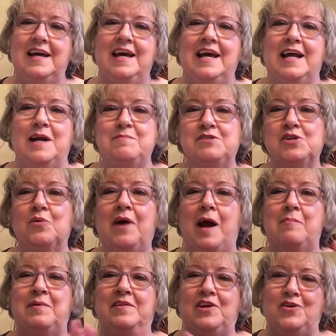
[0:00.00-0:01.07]
and I'm so
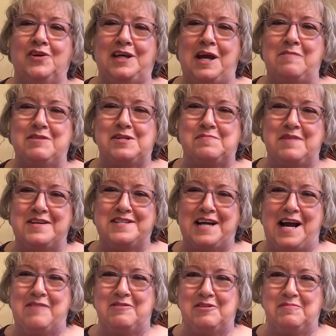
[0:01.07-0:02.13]
happy that you came to spend
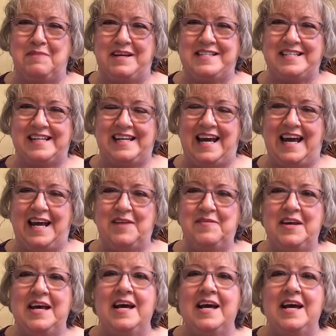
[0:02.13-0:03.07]
time with me today.